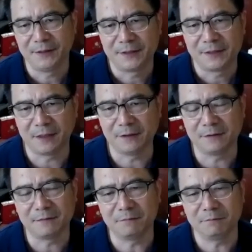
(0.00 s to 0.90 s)

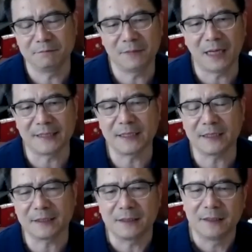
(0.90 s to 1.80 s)
So I think
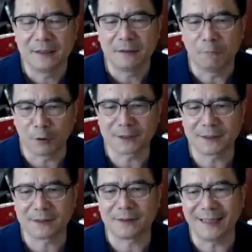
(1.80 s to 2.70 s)
uh,
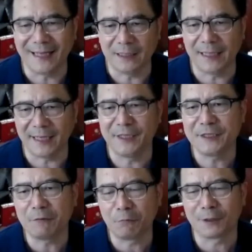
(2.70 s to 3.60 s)
water,
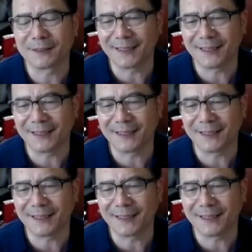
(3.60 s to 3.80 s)
energy, water,